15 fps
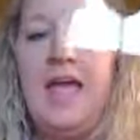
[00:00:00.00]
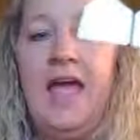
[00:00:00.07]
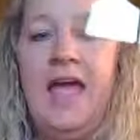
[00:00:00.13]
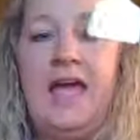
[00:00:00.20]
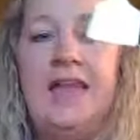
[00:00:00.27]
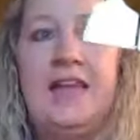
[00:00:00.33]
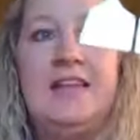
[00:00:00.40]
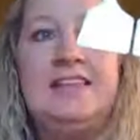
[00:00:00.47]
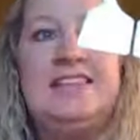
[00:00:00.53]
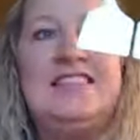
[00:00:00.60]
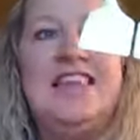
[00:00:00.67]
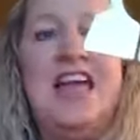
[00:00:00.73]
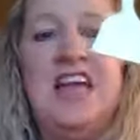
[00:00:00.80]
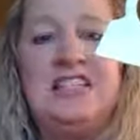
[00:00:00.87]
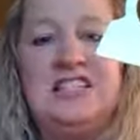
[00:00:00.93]
and it is
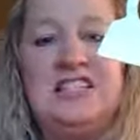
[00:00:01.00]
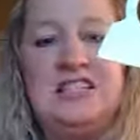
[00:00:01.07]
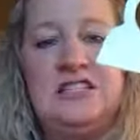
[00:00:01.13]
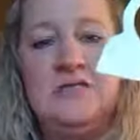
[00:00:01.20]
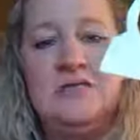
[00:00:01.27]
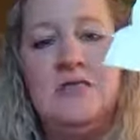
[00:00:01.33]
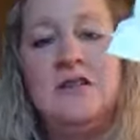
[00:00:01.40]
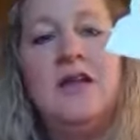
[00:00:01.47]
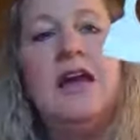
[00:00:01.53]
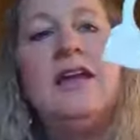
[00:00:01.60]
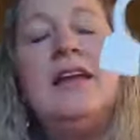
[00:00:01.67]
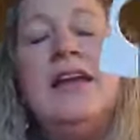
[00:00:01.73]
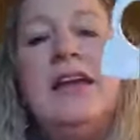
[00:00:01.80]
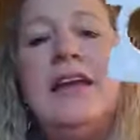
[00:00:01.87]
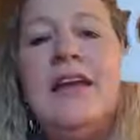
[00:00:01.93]
this.
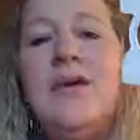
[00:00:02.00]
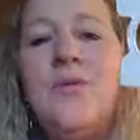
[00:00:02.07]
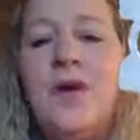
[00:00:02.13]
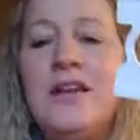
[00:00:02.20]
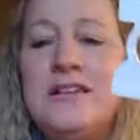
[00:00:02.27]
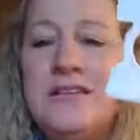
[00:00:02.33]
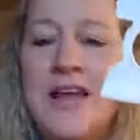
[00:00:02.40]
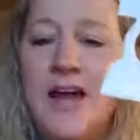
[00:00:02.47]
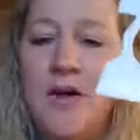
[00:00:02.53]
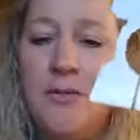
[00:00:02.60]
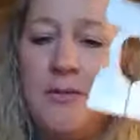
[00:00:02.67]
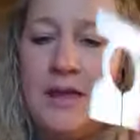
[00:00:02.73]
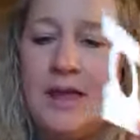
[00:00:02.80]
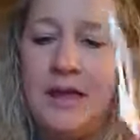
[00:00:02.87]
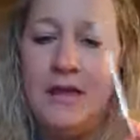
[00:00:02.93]
Can anyone tell
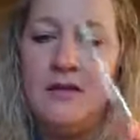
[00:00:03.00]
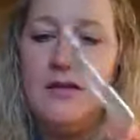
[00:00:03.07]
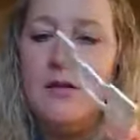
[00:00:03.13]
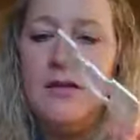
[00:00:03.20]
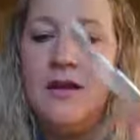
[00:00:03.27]
me,